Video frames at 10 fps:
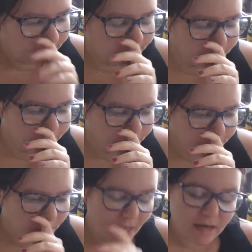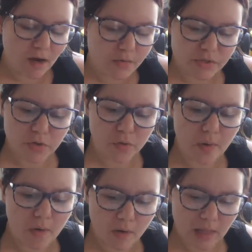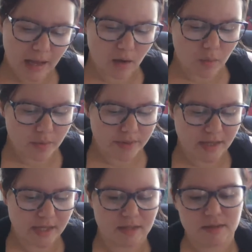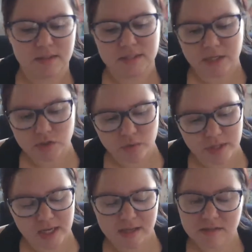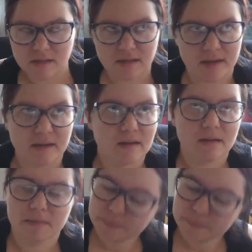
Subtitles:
And I also go all out with like the sexual thing. It's not like,